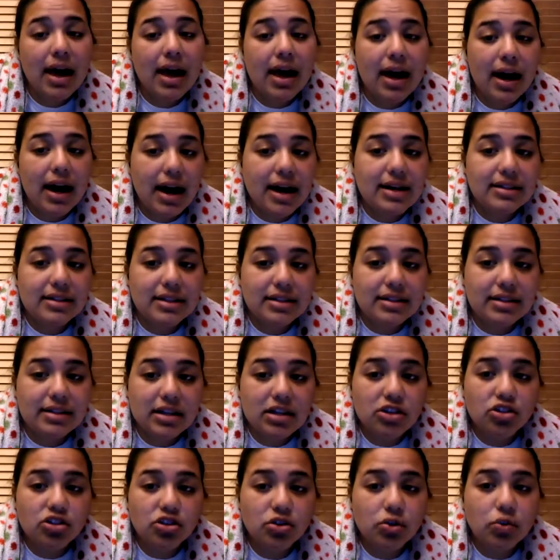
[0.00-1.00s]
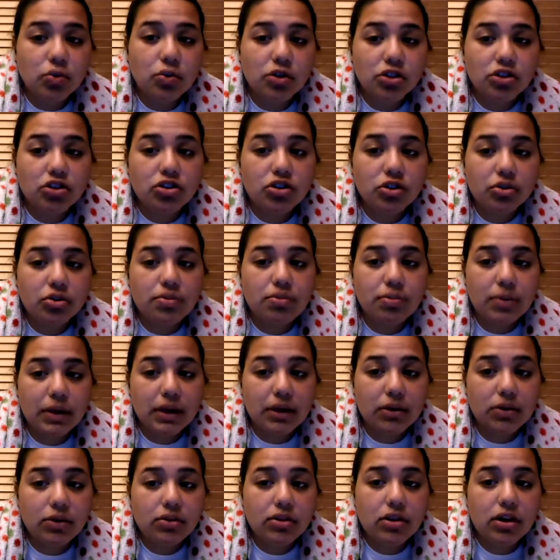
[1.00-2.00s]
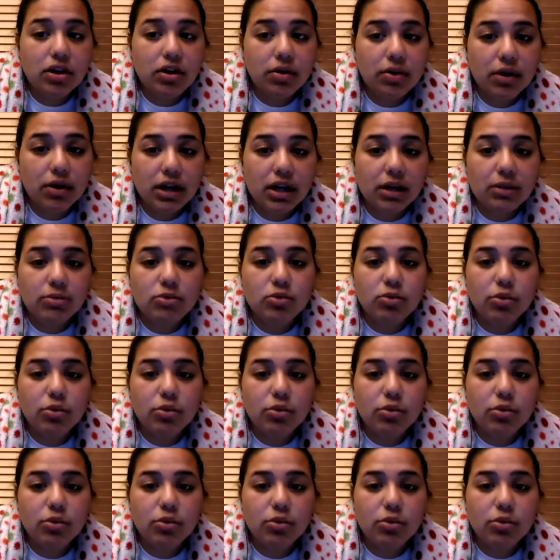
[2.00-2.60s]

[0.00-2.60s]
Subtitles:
As a teacher, one should build the curriculum